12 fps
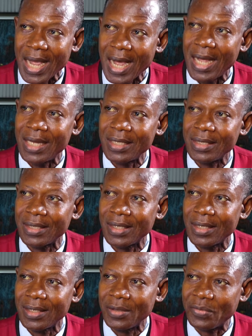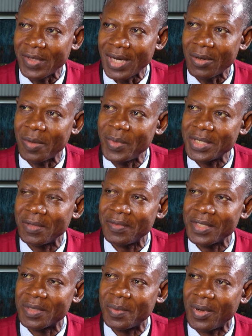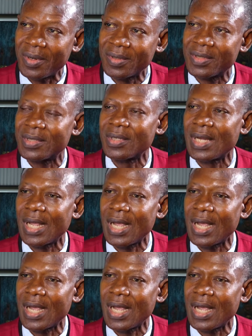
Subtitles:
And the federal government savings bonds